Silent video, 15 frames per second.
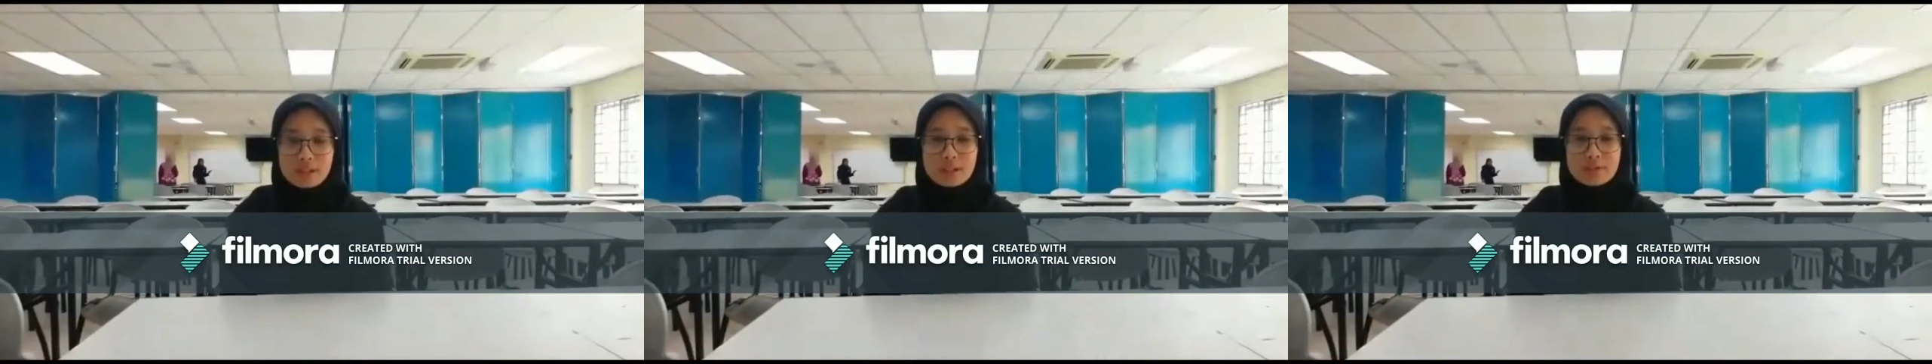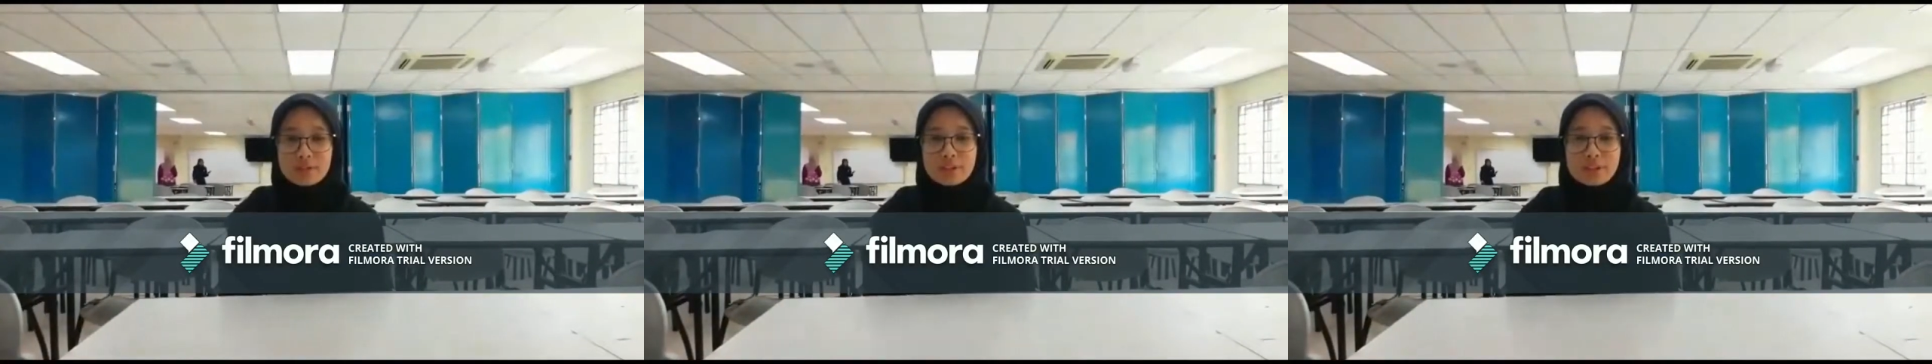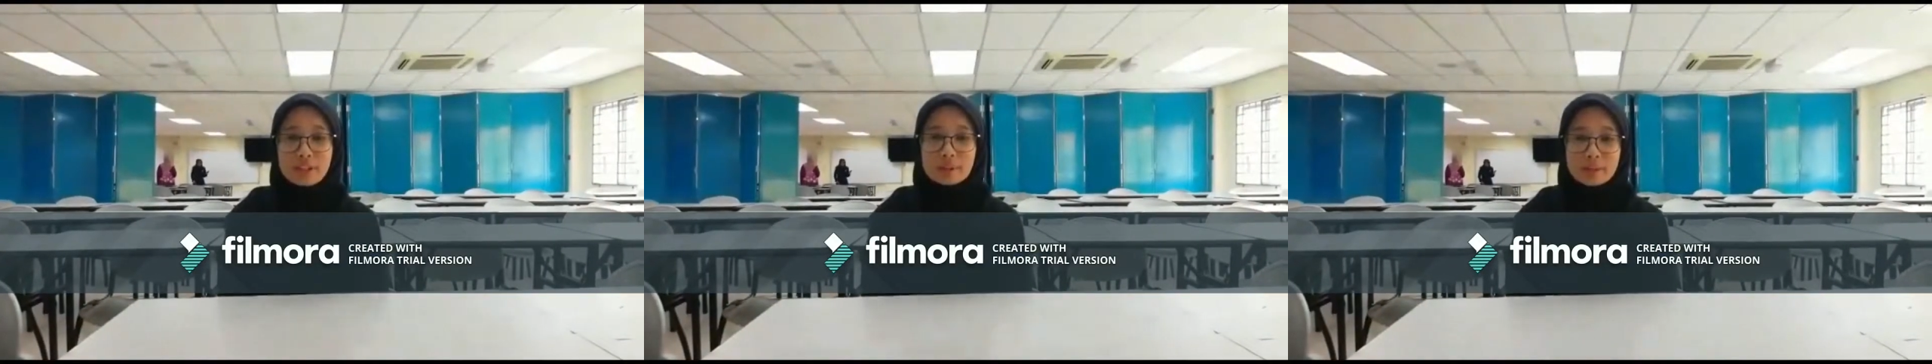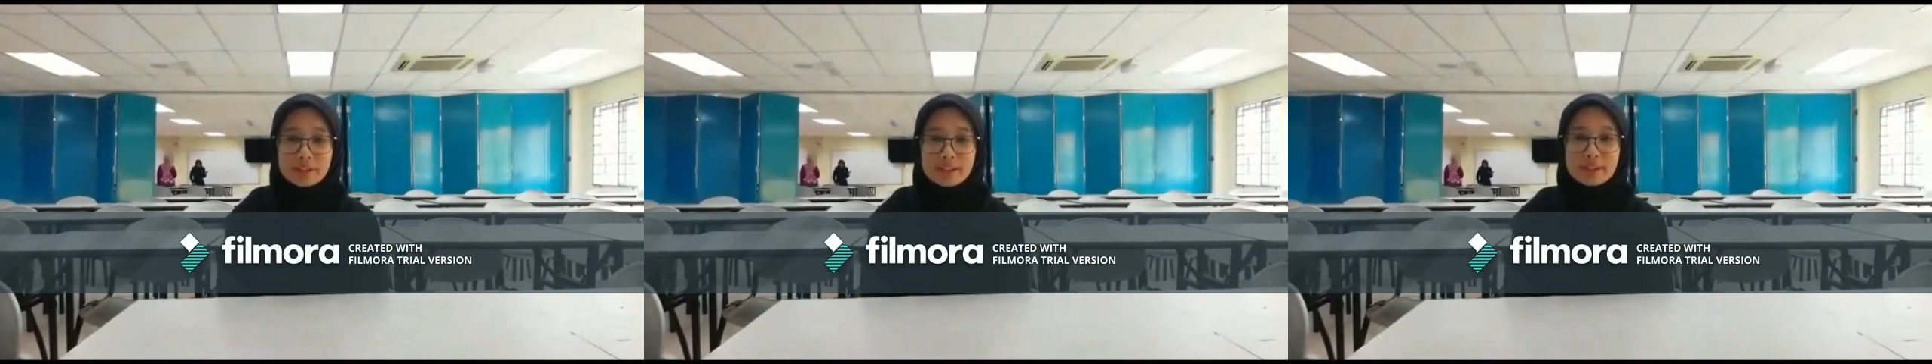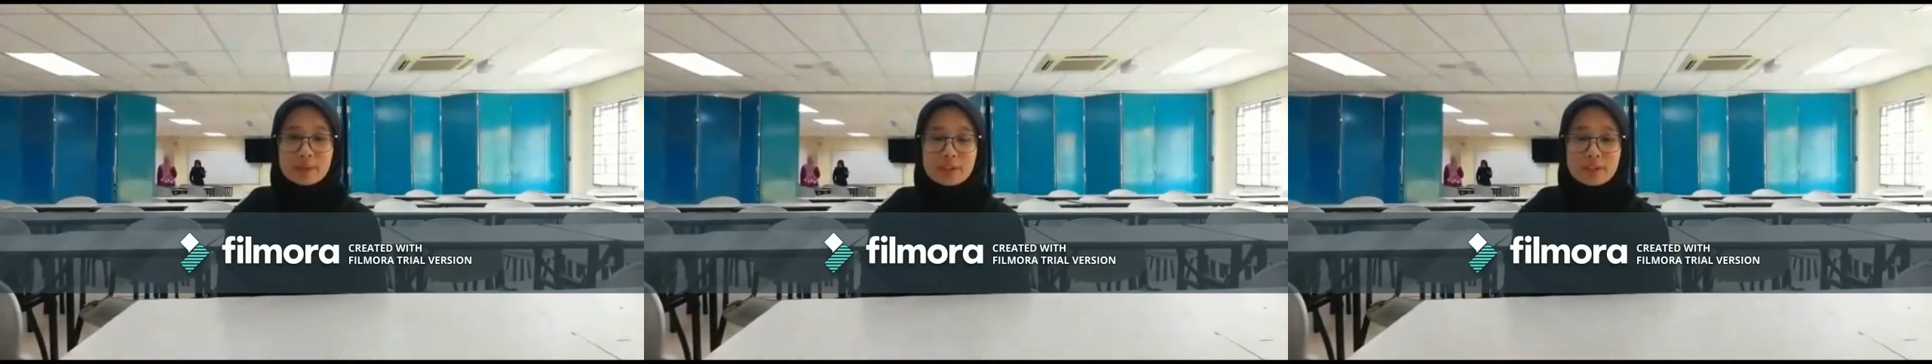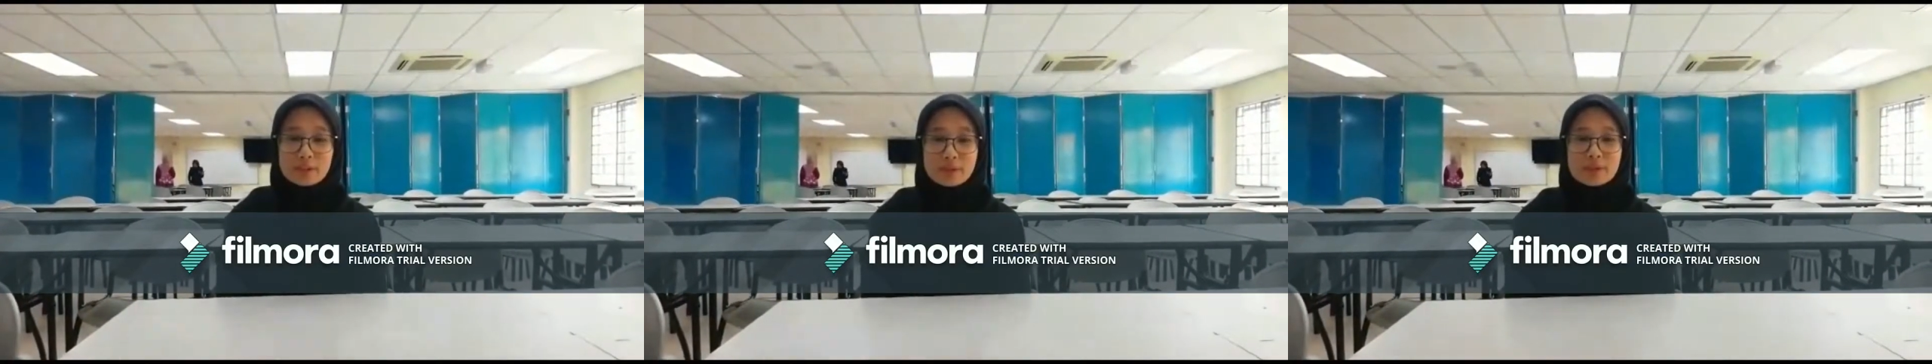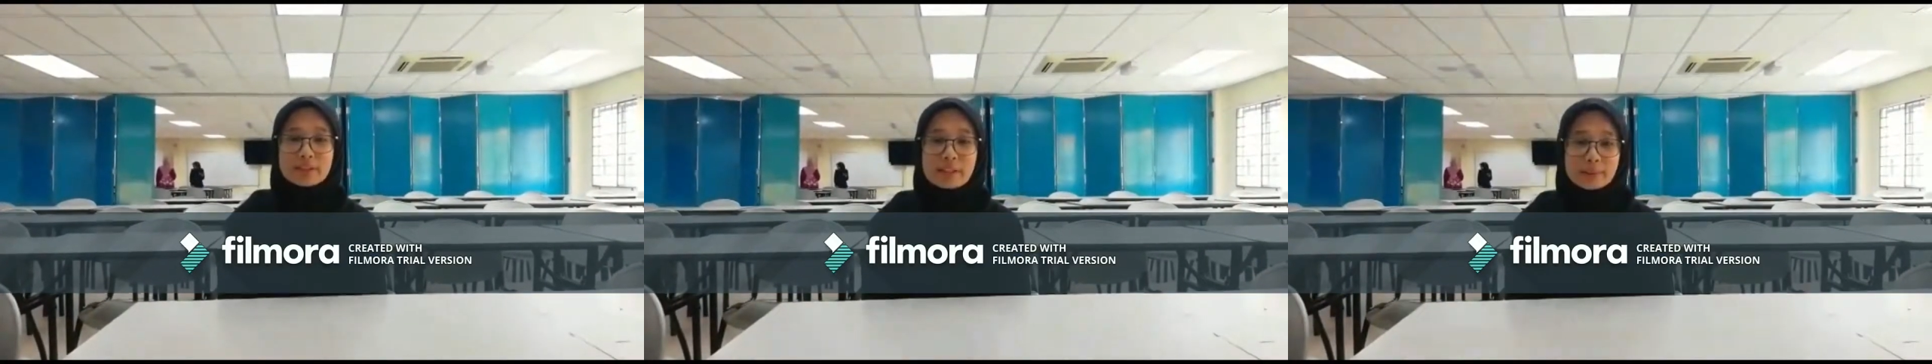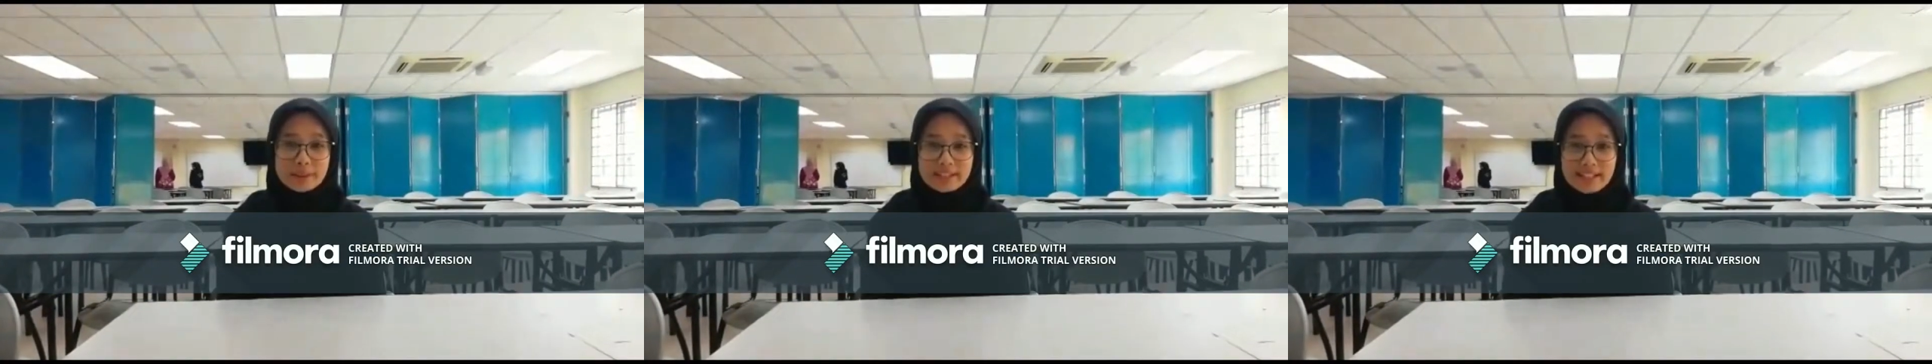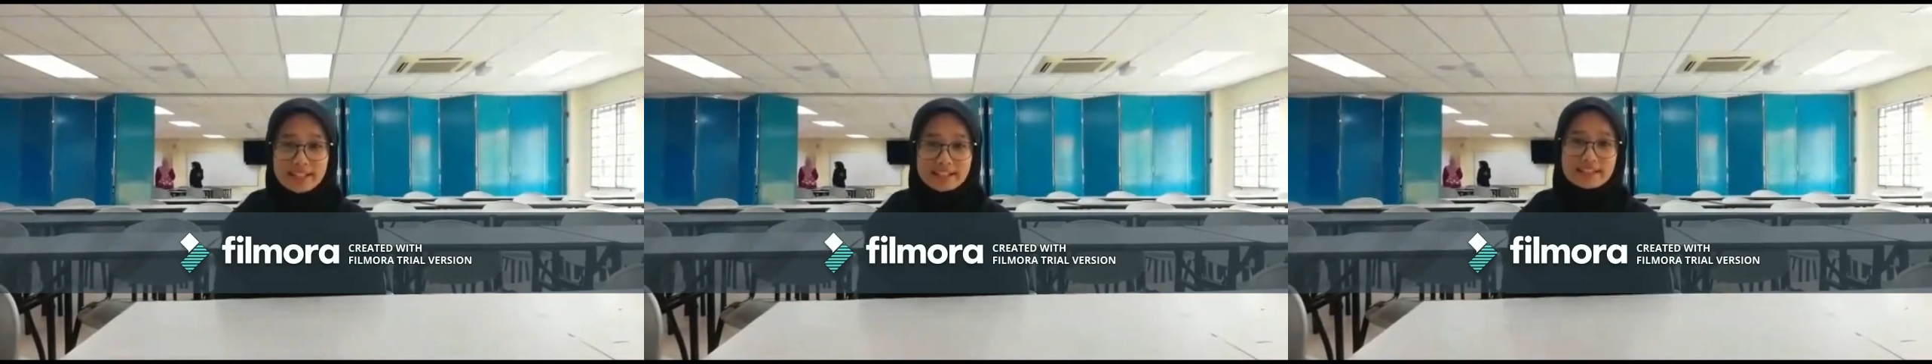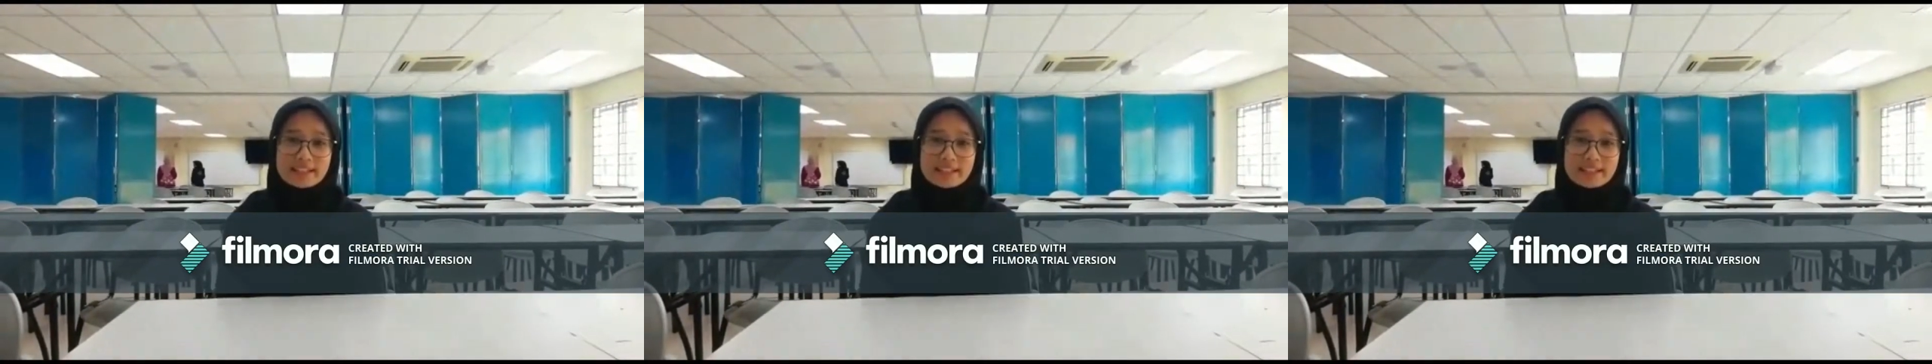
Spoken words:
Without way, we choose graphic card.